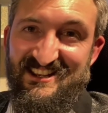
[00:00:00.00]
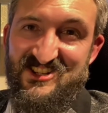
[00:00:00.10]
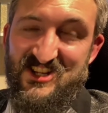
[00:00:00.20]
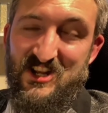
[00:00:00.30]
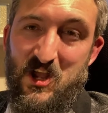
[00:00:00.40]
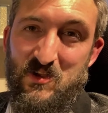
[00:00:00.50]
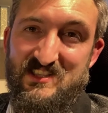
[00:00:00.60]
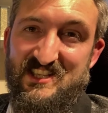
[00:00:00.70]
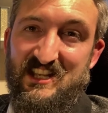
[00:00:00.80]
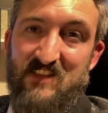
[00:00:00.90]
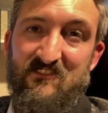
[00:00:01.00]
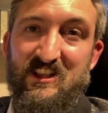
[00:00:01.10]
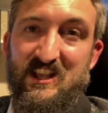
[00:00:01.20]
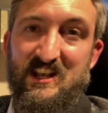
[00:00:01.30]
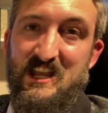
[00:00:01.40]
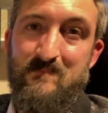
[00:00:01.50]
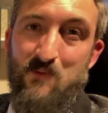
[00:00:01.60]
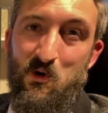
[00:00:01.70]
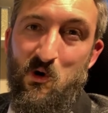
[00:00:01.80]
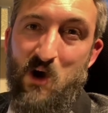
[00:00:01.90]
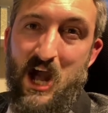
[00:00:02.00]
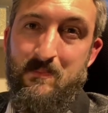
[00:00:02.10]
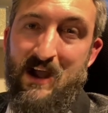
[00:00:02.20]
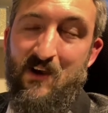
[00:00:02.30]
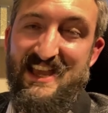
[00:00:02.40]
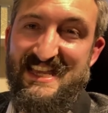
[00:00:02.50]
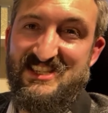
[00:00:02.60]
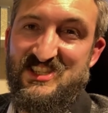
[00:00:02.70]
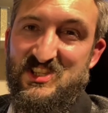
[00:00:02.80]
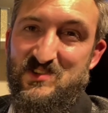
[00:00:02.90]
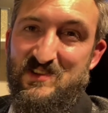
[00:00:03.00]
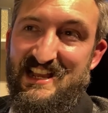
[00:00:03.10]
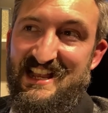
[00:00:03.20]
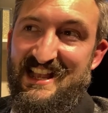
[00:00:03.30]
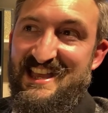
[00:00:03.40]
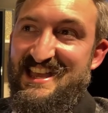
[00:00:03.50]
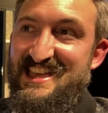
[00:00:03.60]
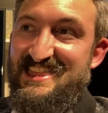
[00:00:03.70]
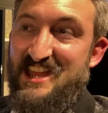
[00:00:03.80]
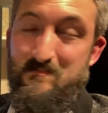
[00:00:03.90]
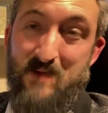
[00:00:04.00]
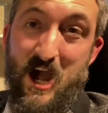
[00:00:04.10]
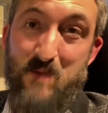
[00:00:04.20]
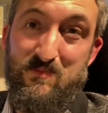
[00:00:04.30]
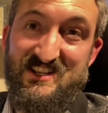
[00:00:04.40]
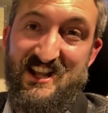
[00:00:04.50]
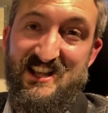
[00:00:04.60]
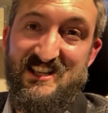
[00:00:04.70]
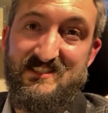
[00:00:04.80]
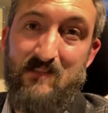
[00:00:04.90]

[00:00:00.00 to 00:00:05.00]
She knows significantly more about history than Barbara does.